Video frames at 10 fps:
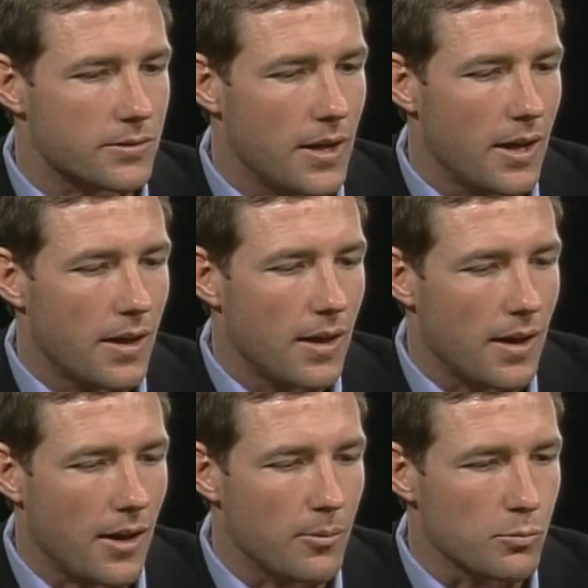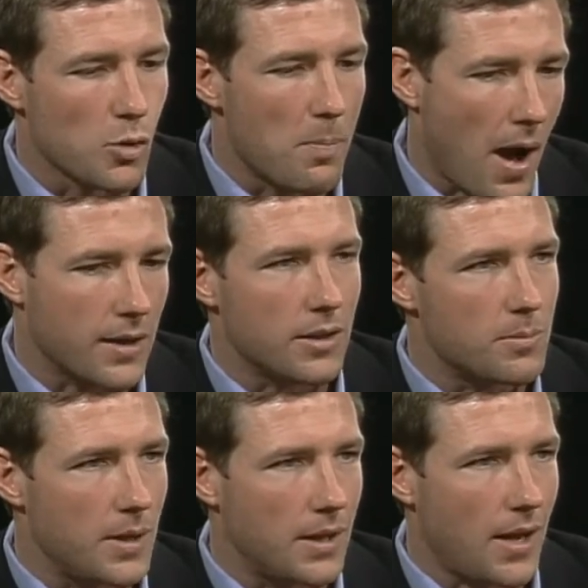of
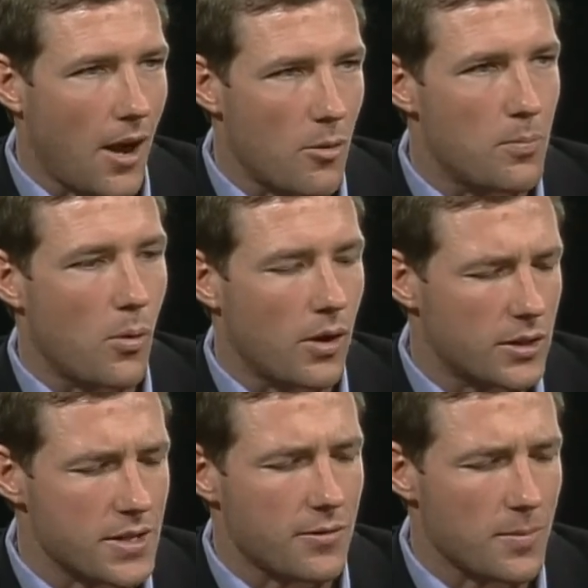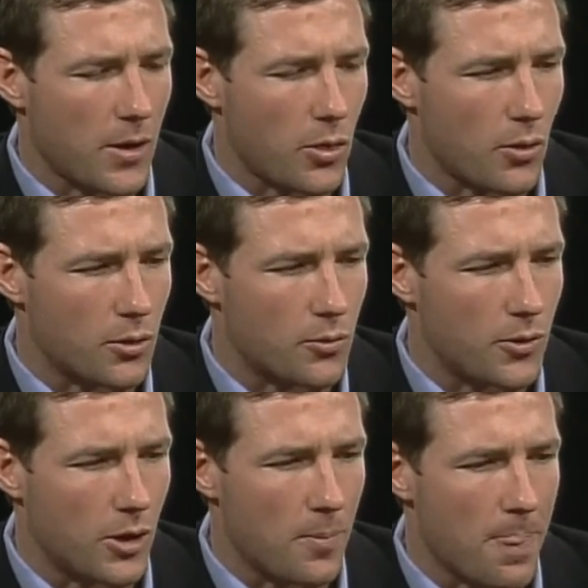reminded me how important, because after my third
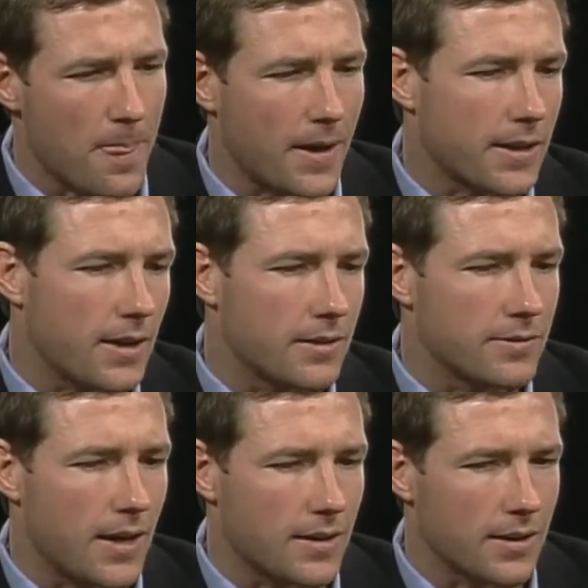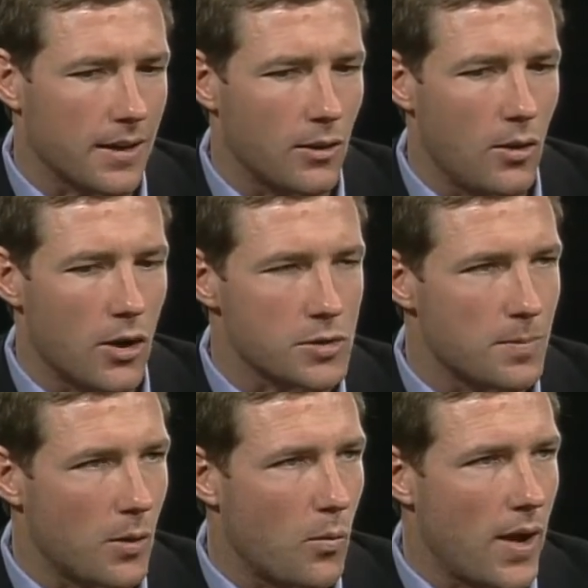film, I
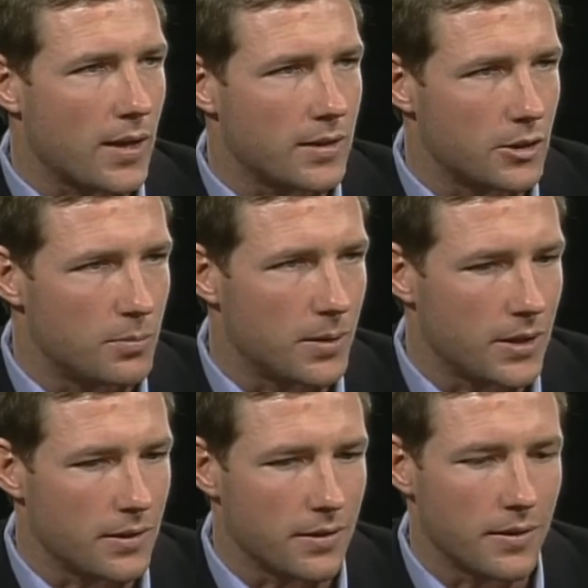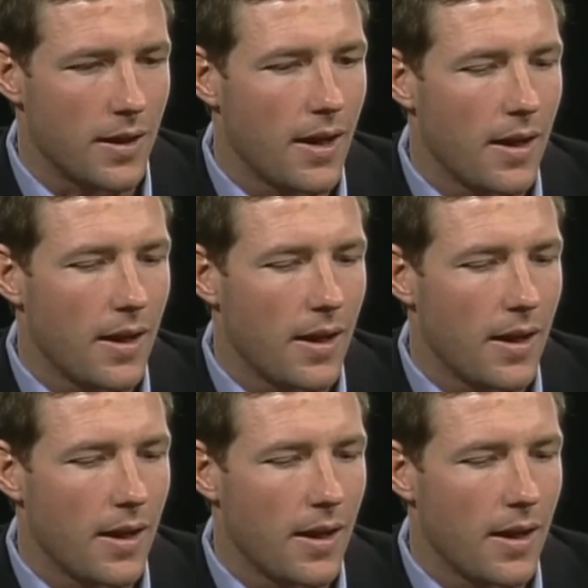lost my way a little bit and